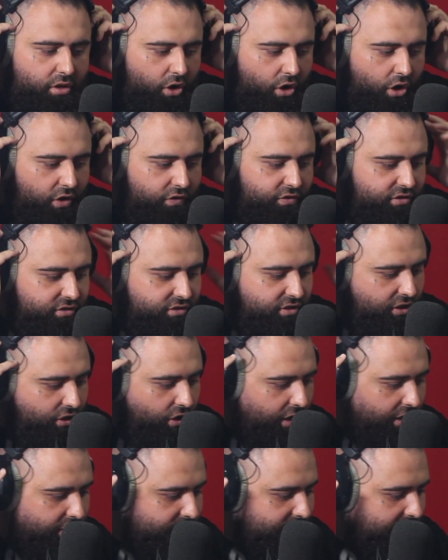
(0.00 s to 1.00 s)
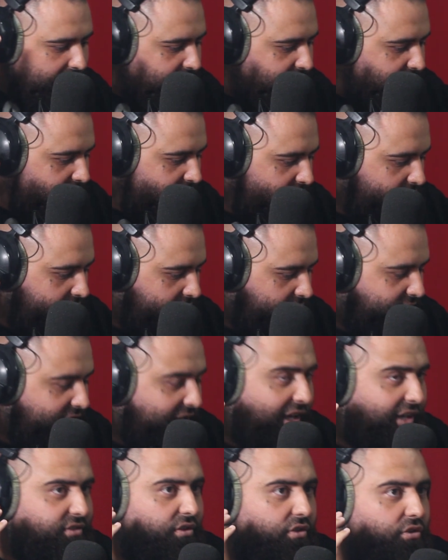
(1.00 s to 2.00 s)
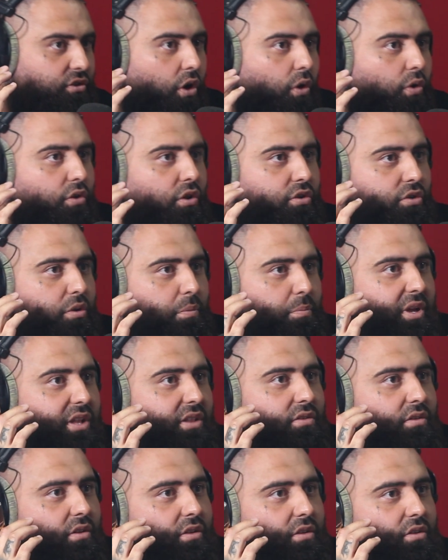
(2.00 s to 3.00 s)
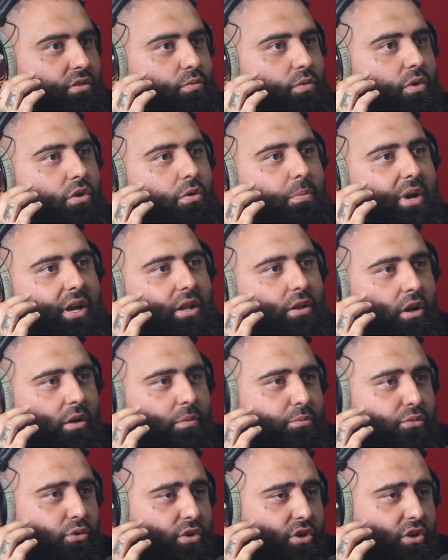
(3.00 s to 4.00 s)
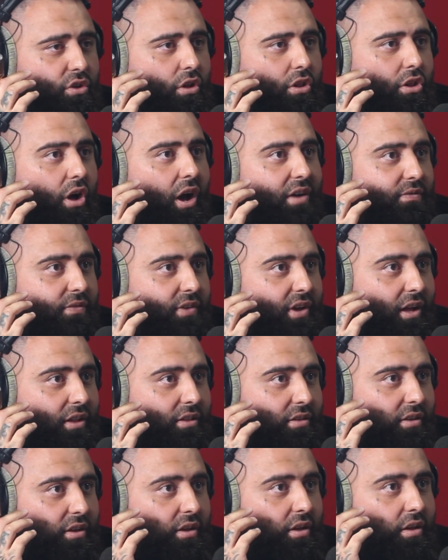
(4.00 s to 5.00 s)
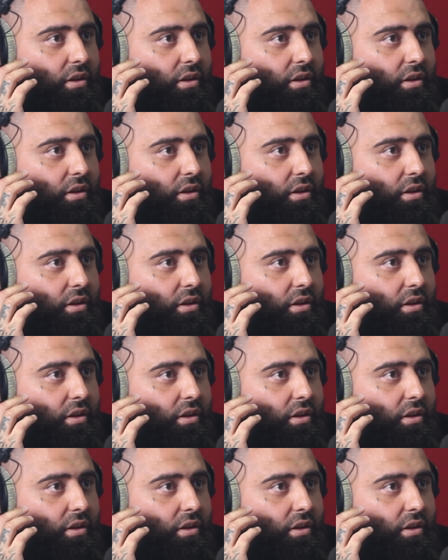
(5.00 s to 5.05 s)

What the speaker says: obviously like takes a toll on you mentally as well, man. Like putting your life out there